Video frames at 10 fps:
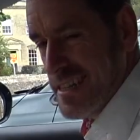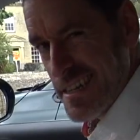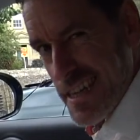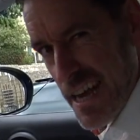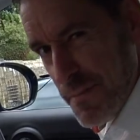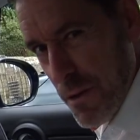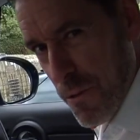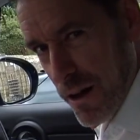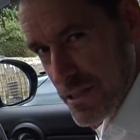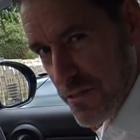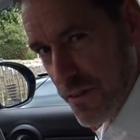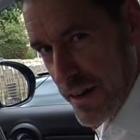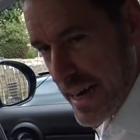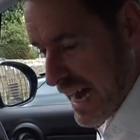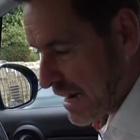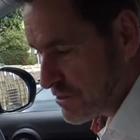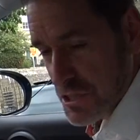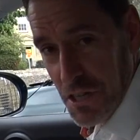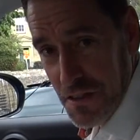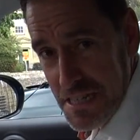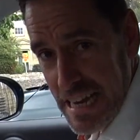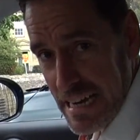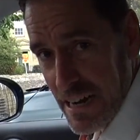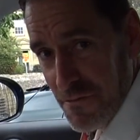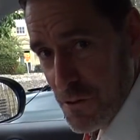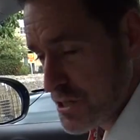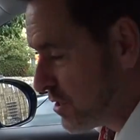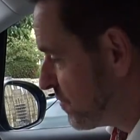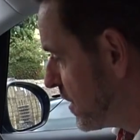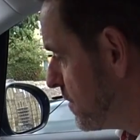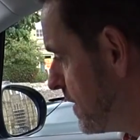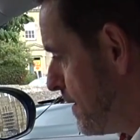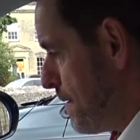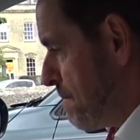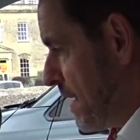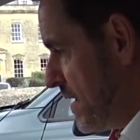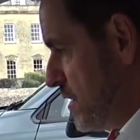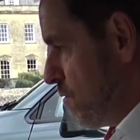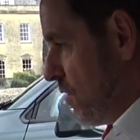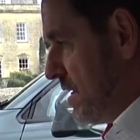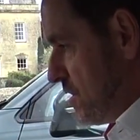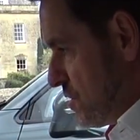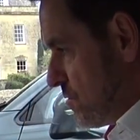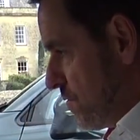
did take me a while to find out how to turn the sat-nav voice off though. And then you've got this sort